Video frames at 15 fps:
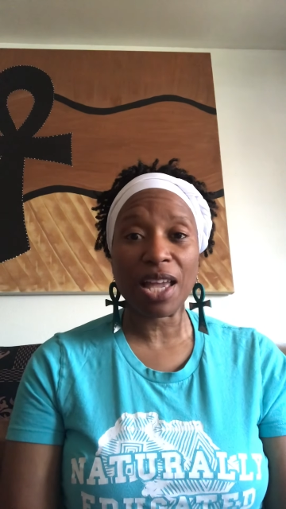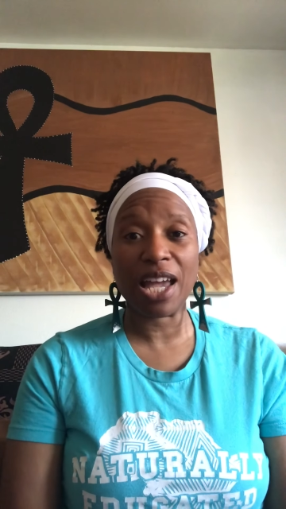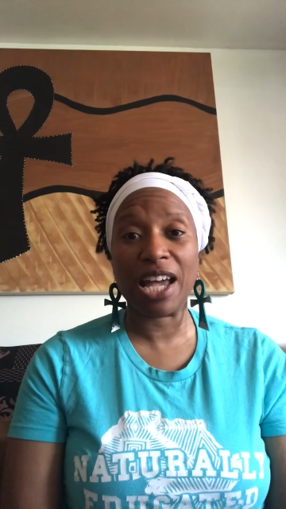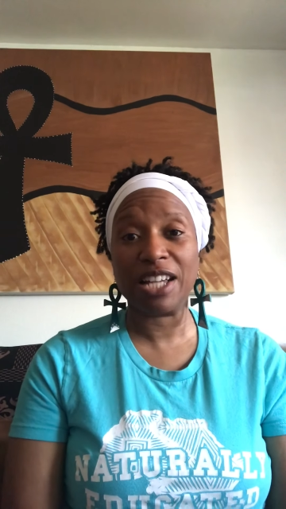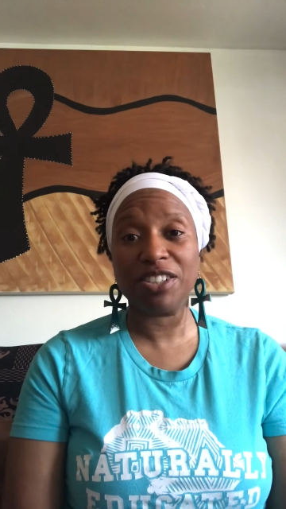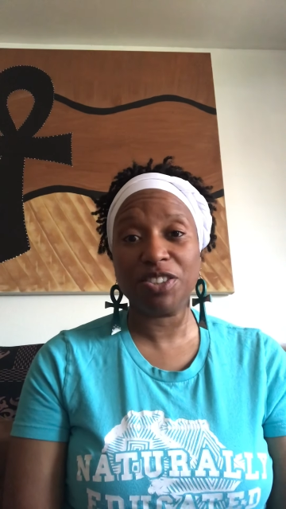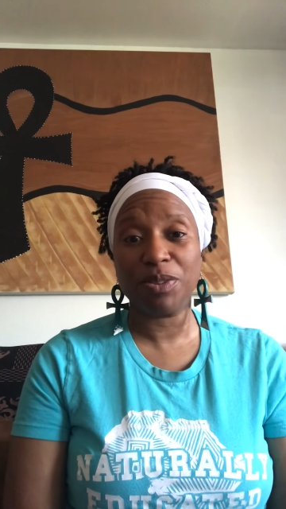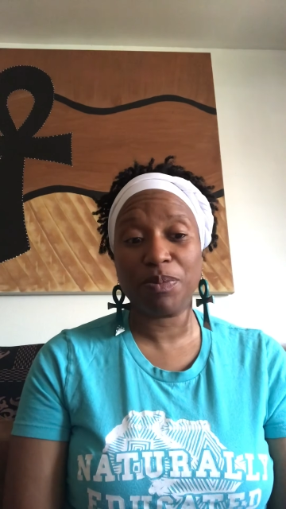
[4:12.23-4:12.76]

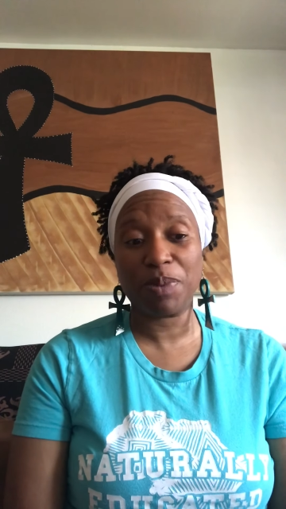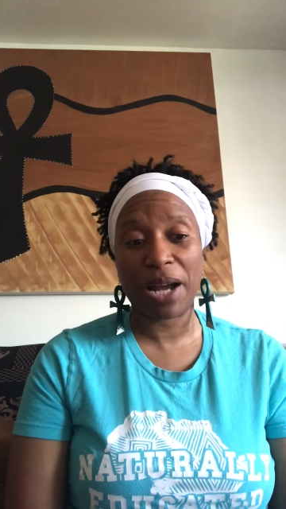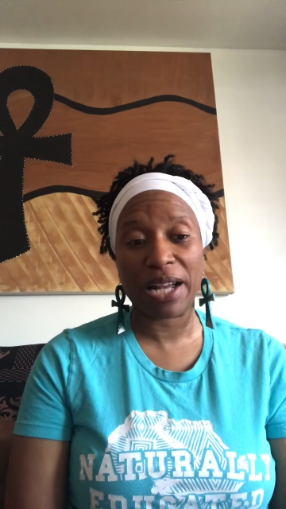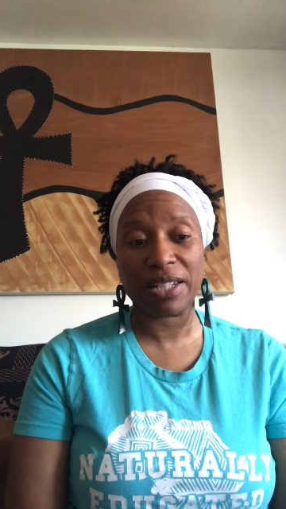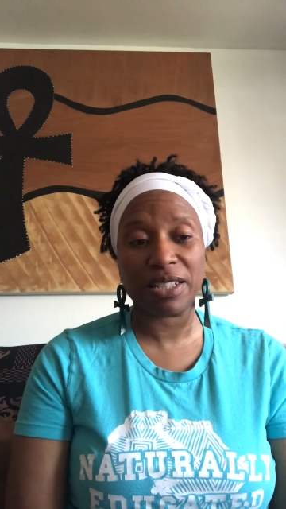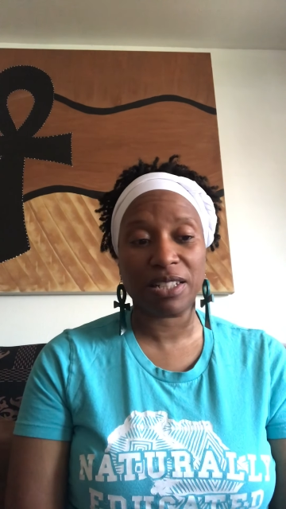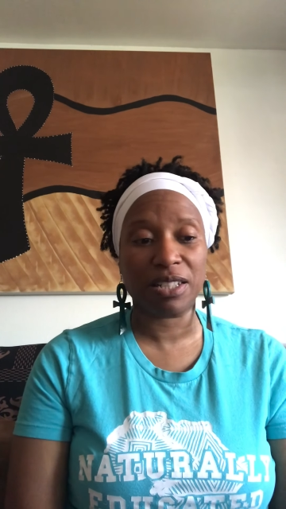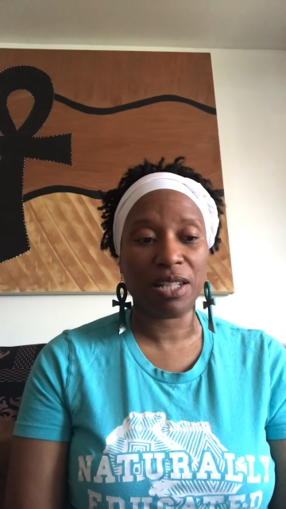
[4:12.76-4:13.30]
as you
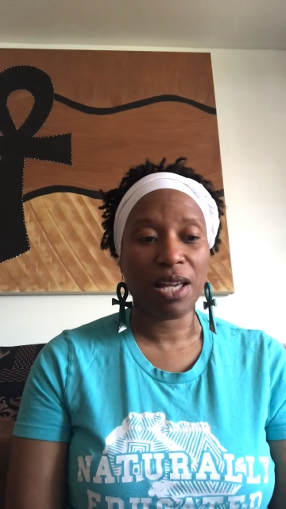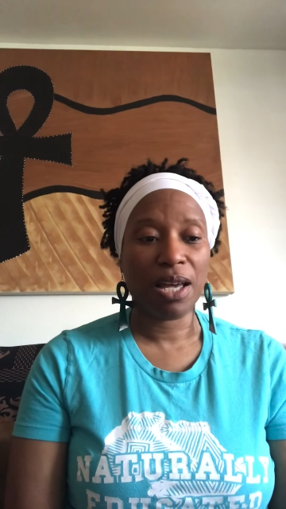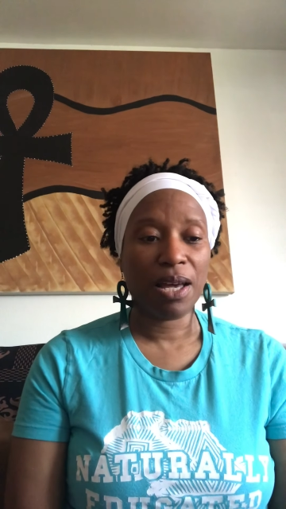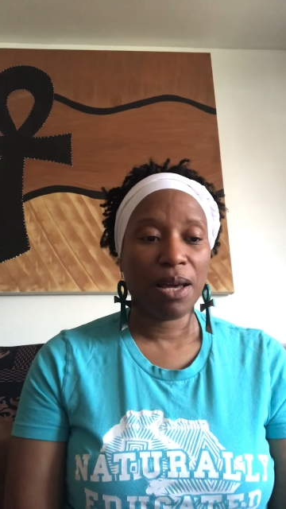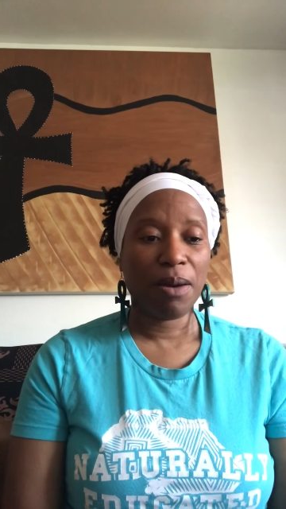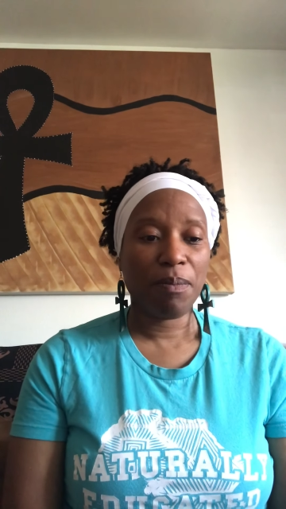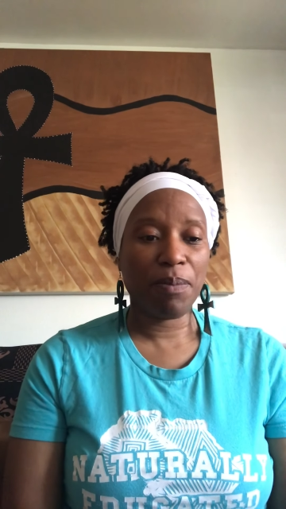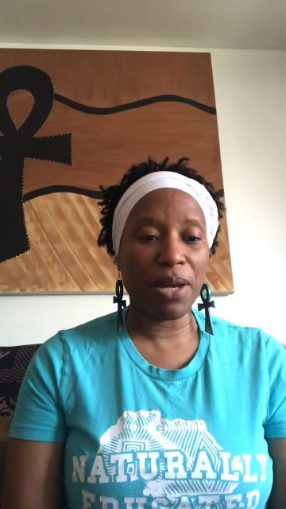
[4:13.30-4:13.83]
practice
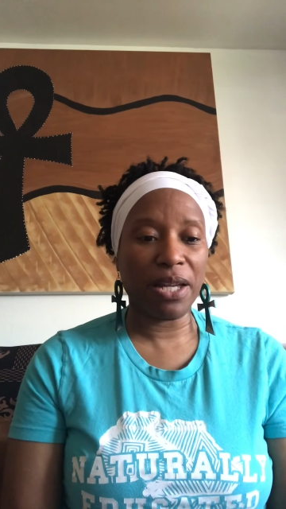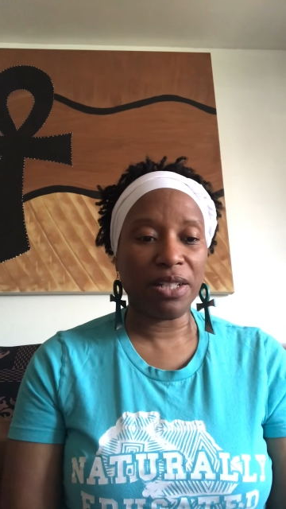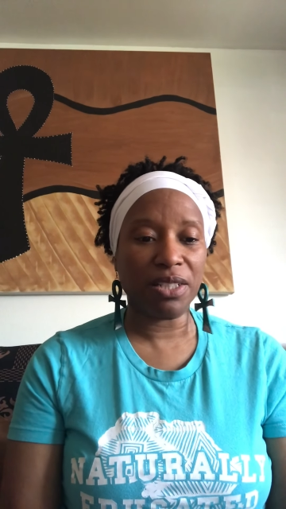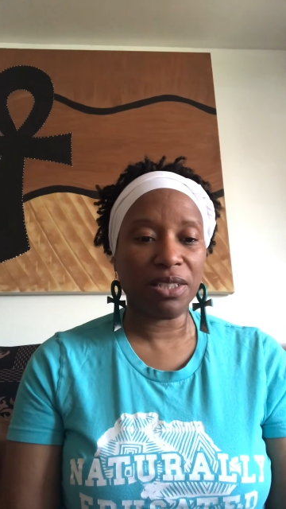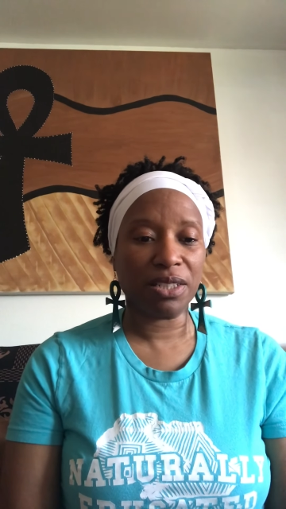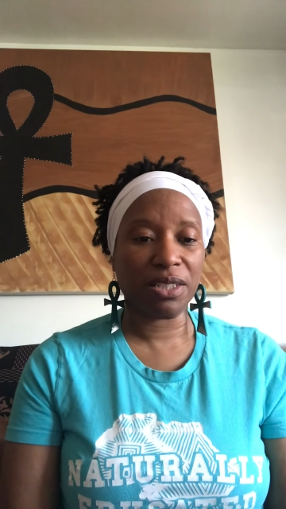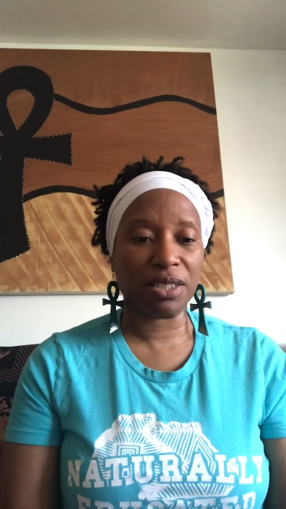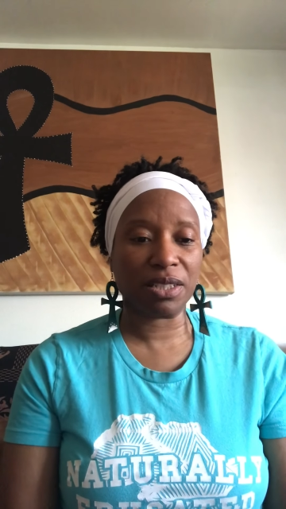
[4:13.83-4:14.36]

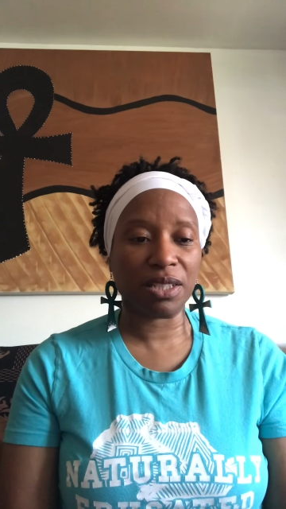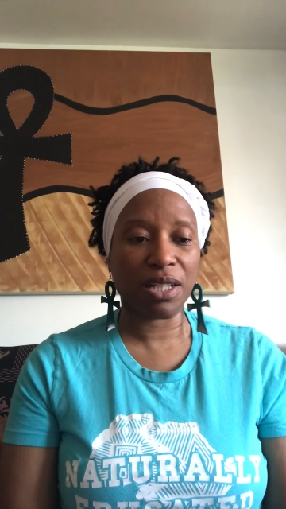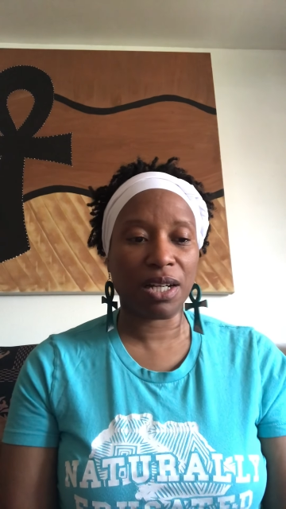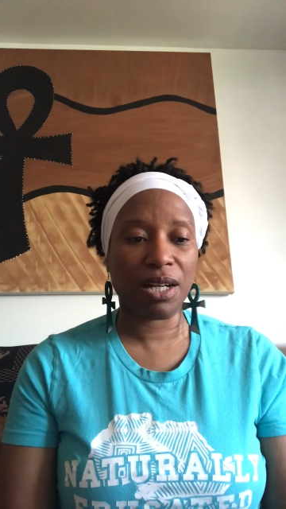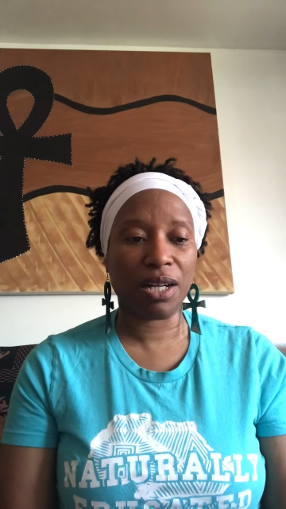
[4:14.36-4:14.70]
patience.